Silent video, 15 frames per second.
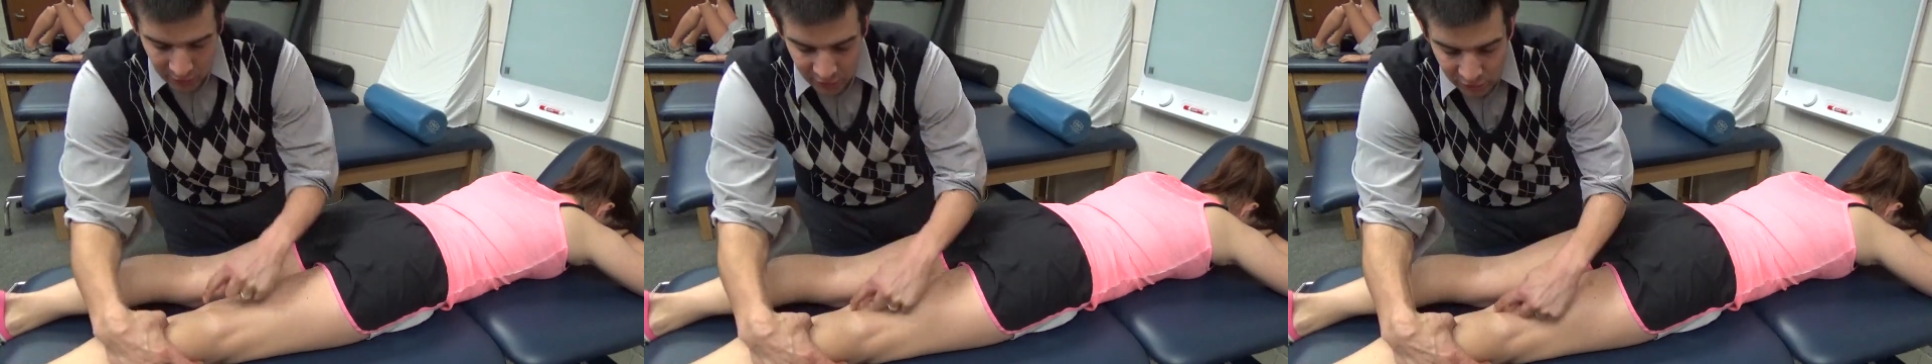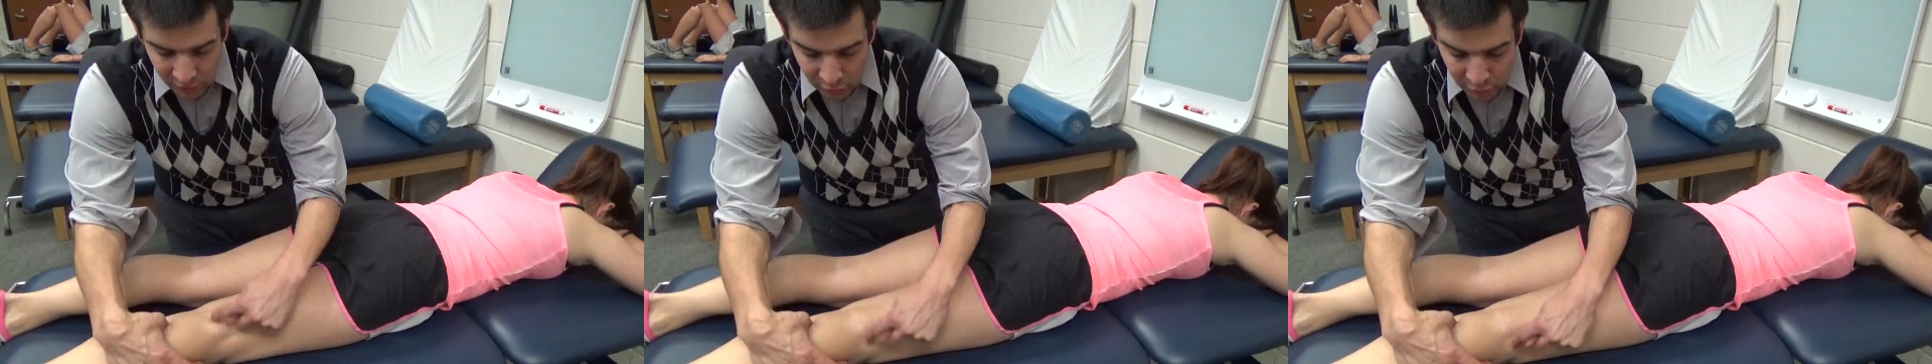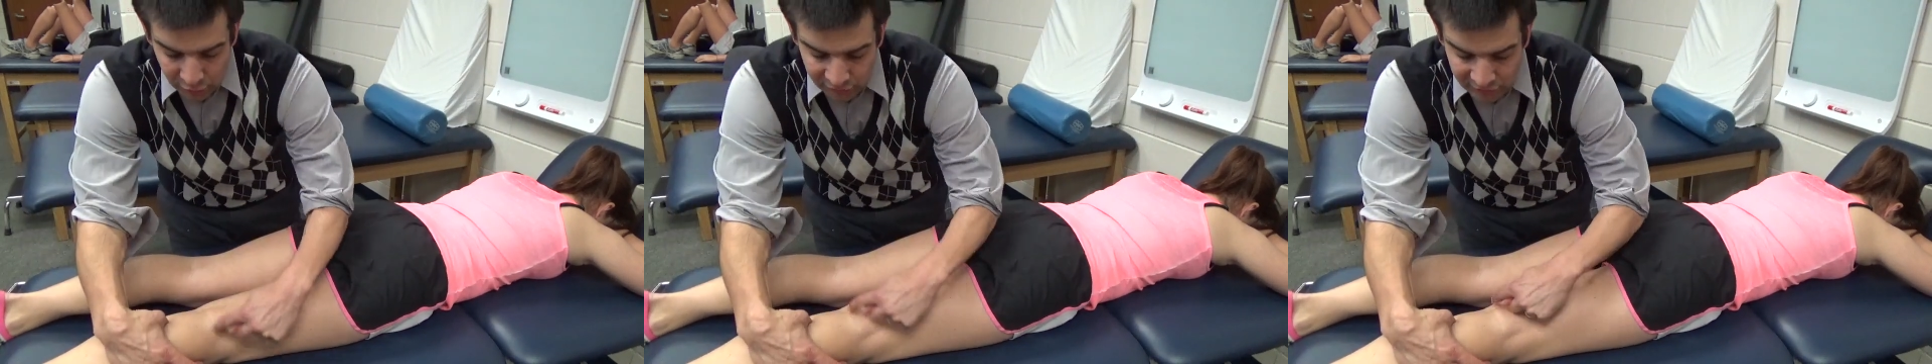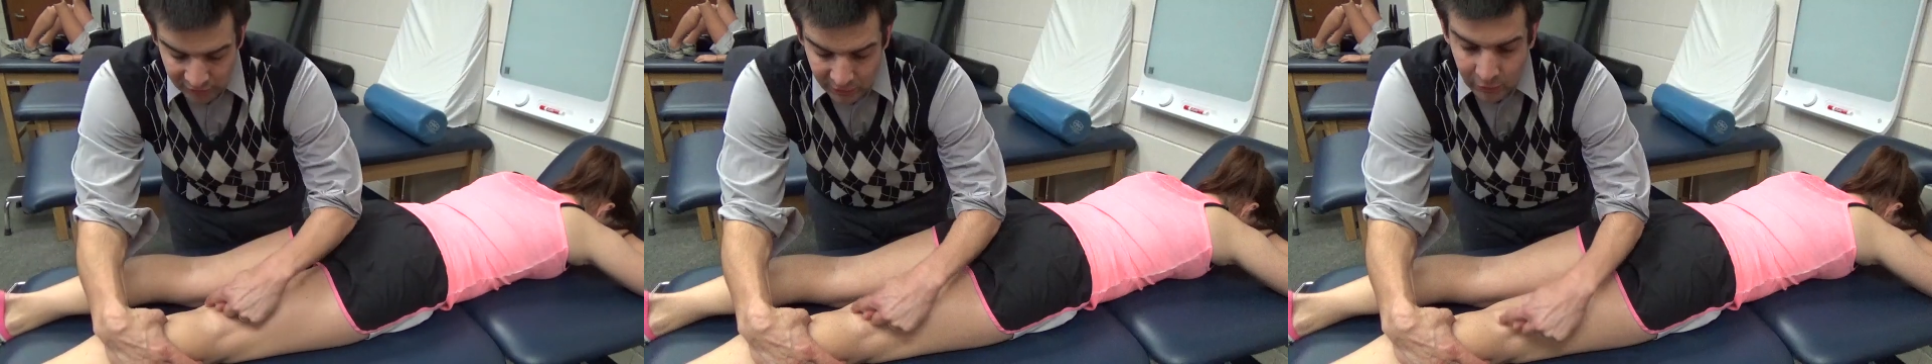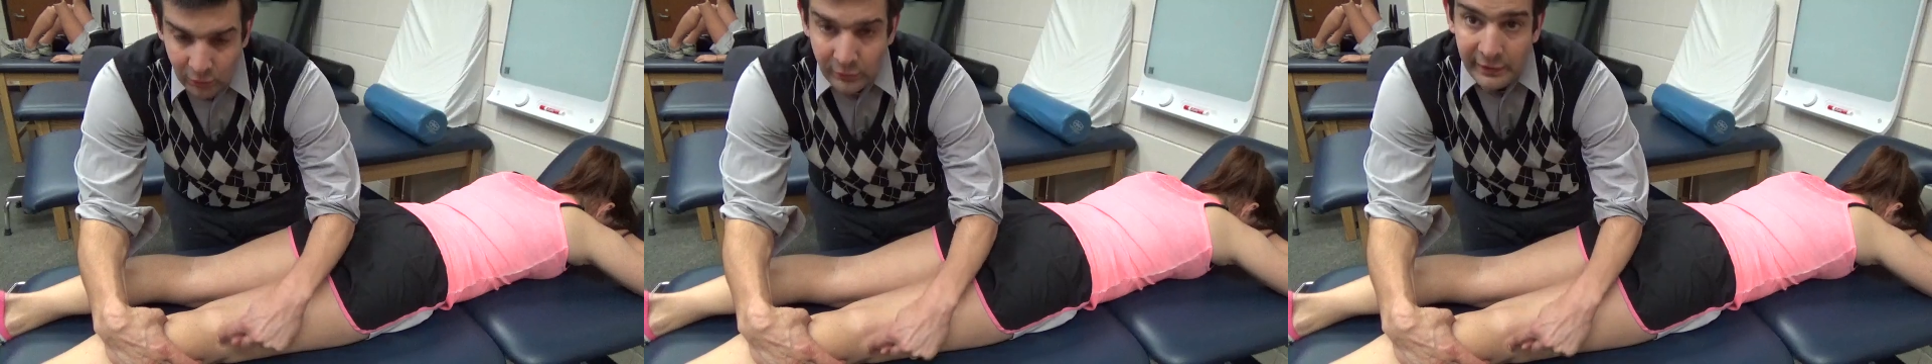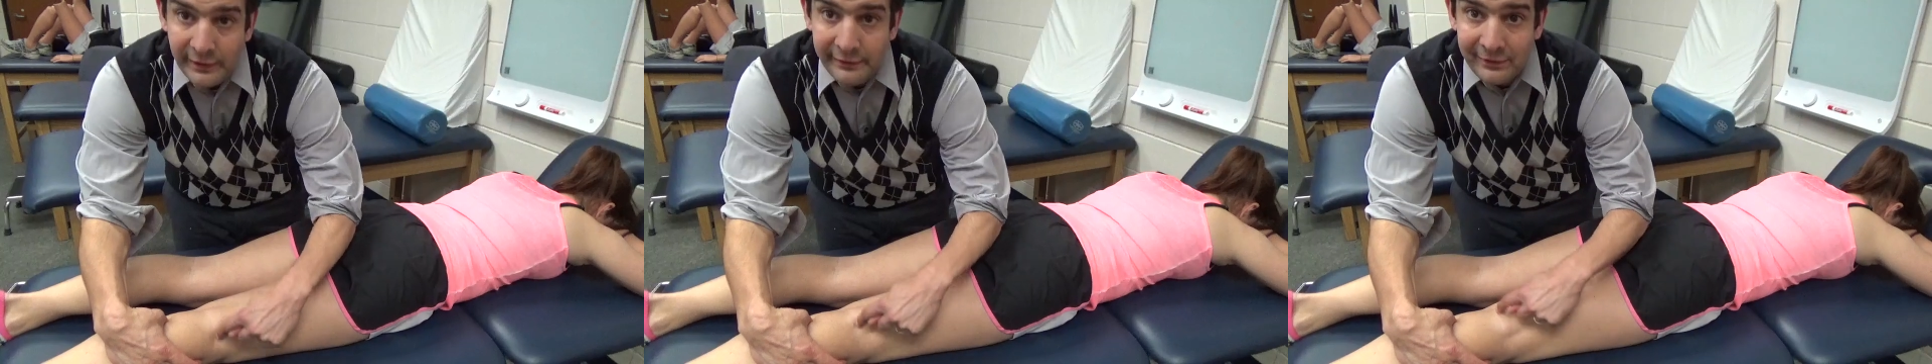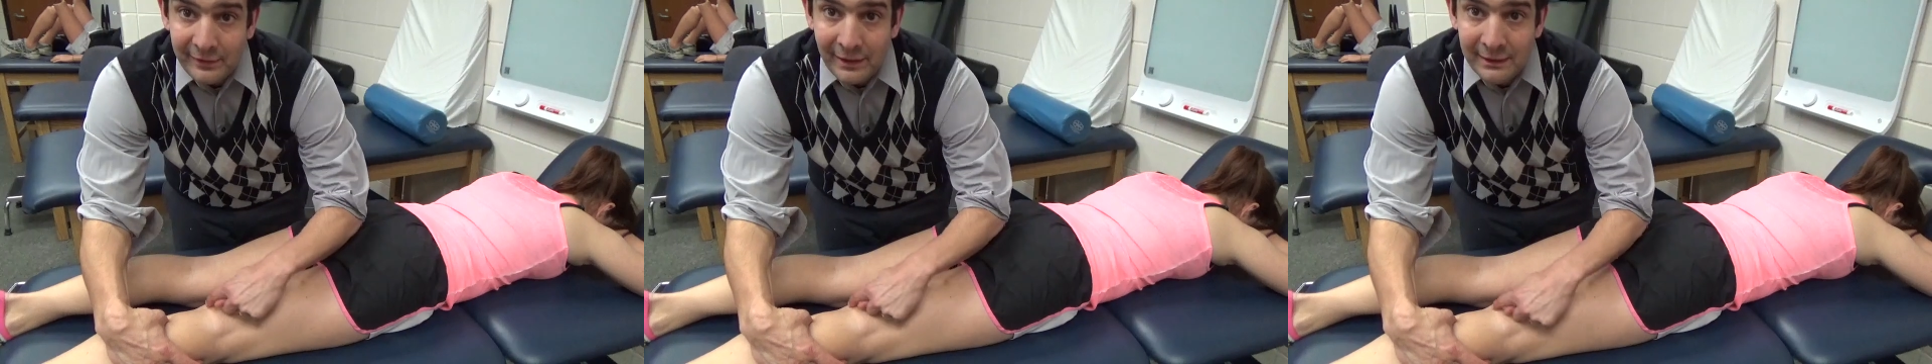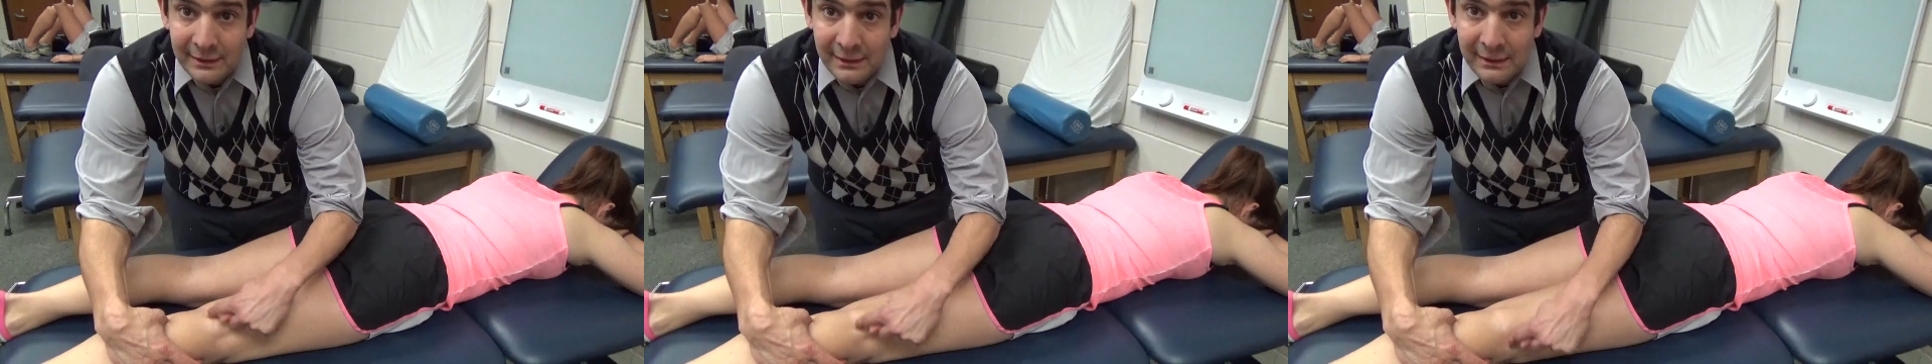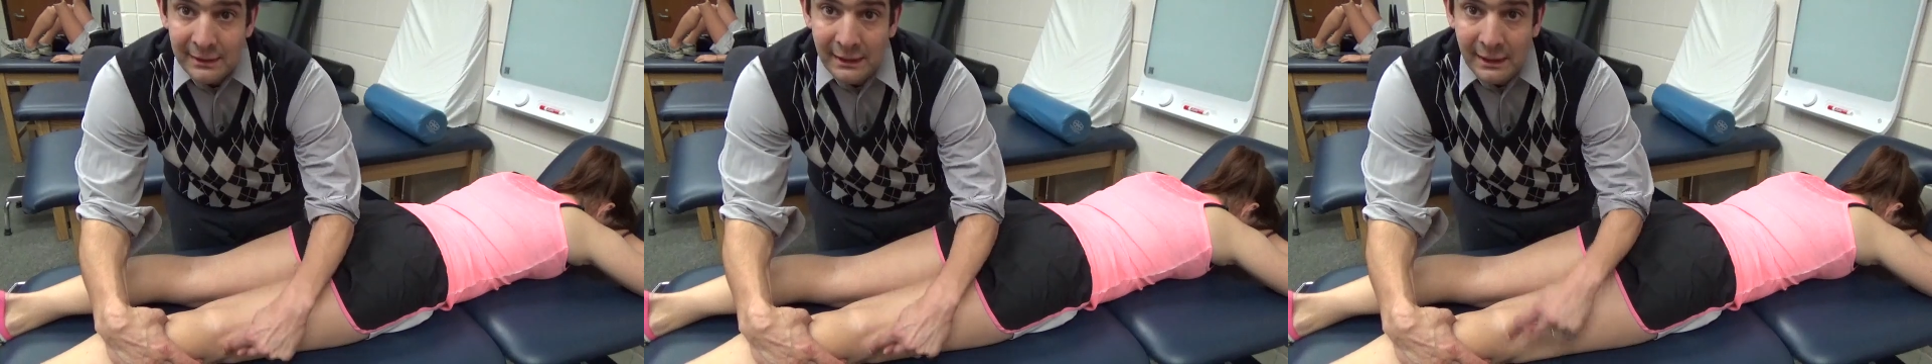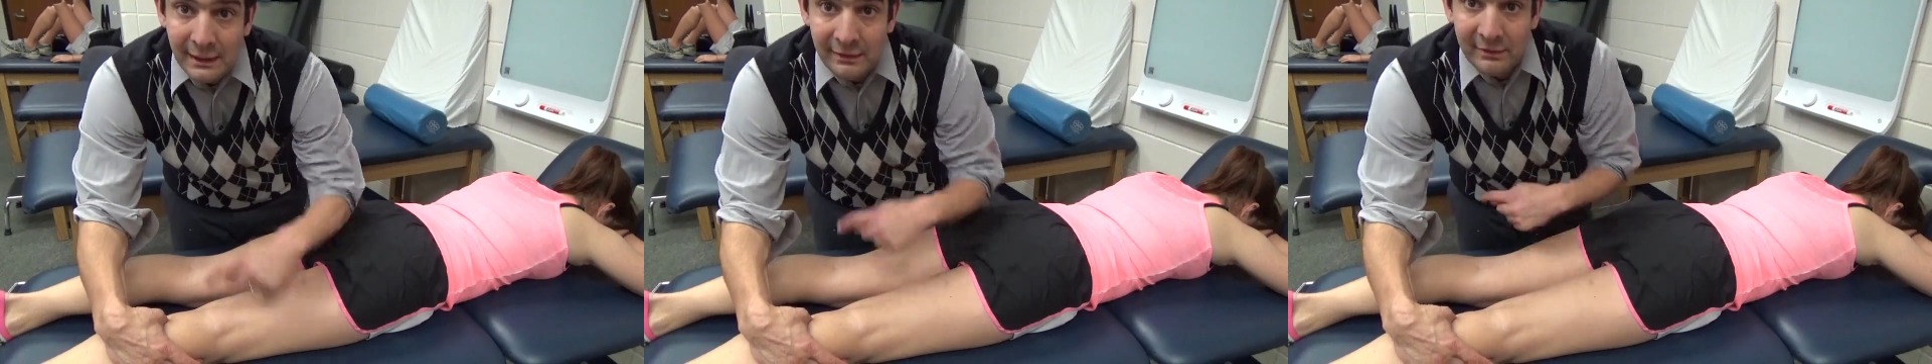Use the crease in the
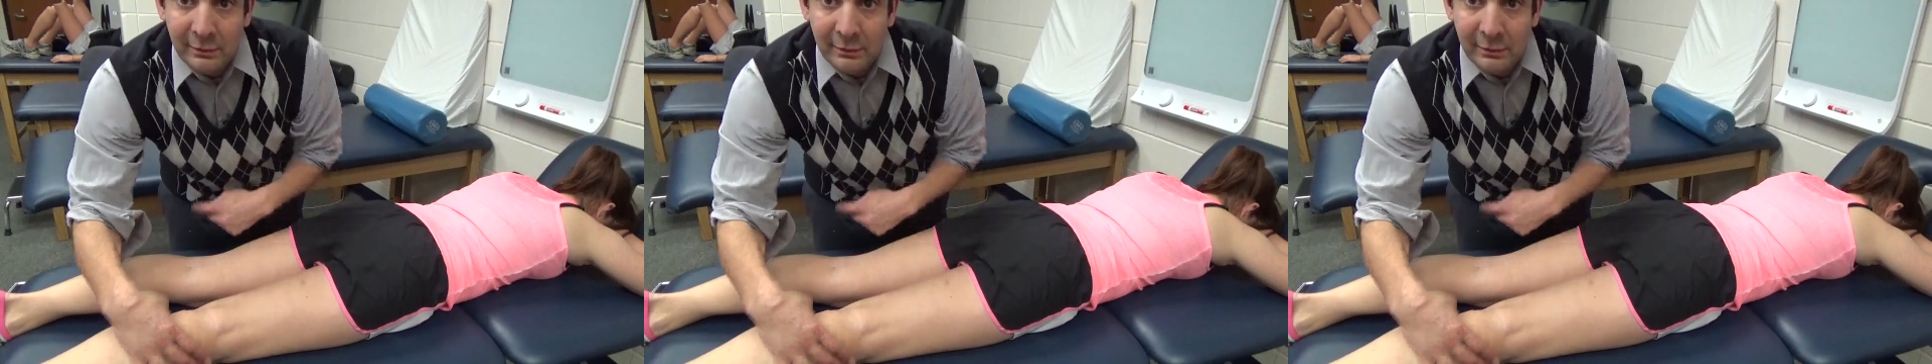knee